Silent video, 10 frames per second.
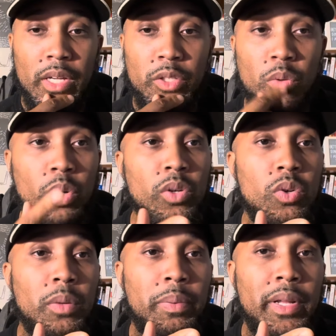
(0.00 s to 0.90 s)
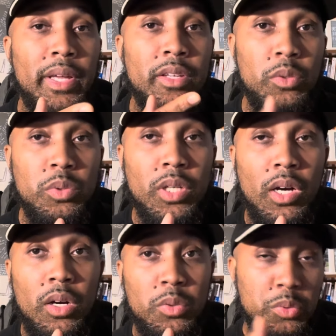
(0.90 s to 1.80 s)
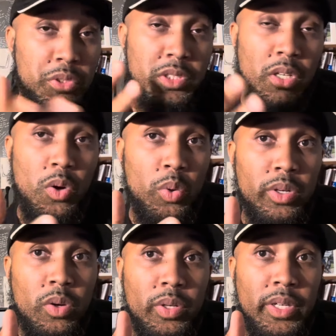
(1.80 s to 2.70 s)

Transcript: You're only going to play Utah, who's still holding on